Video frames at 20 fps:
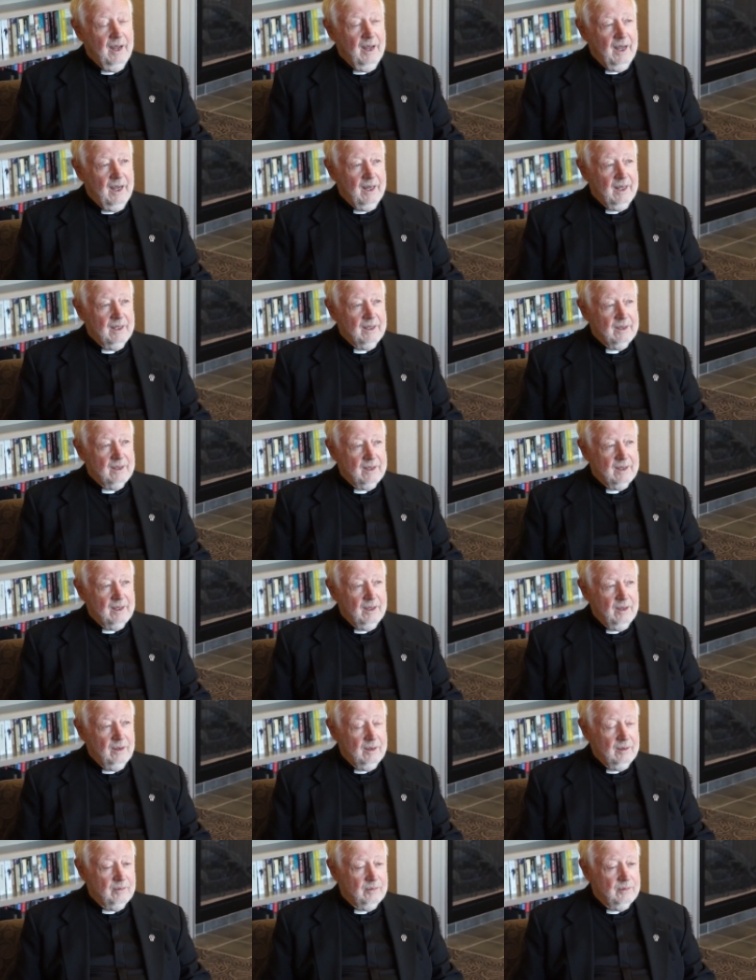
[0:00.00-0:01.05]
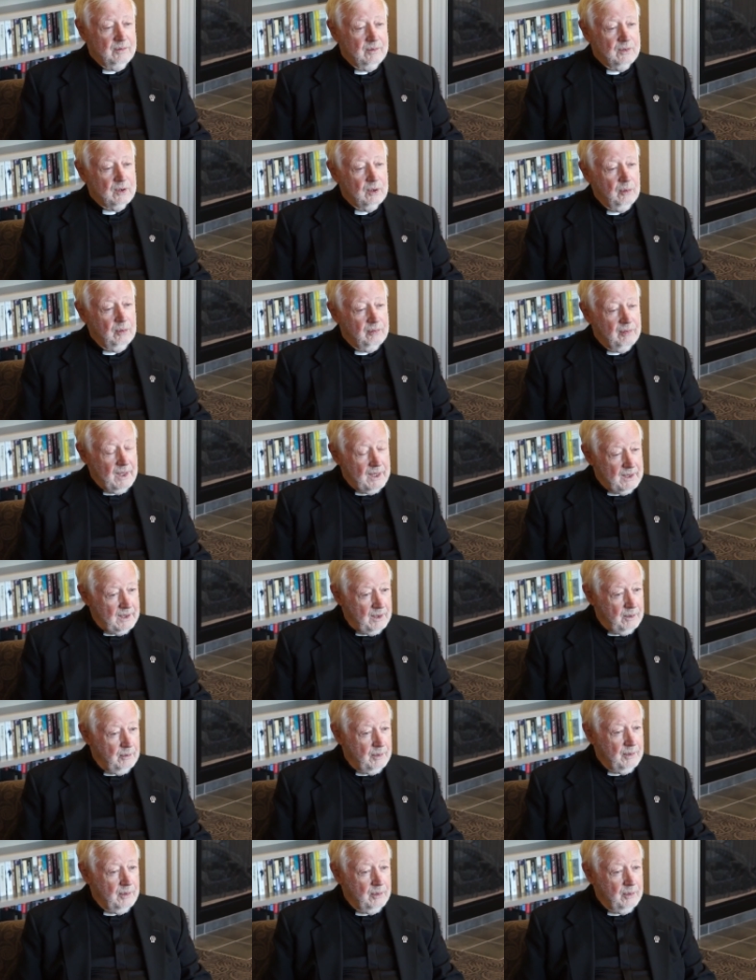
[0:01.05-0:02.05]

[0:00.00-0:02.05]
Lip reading: And so finally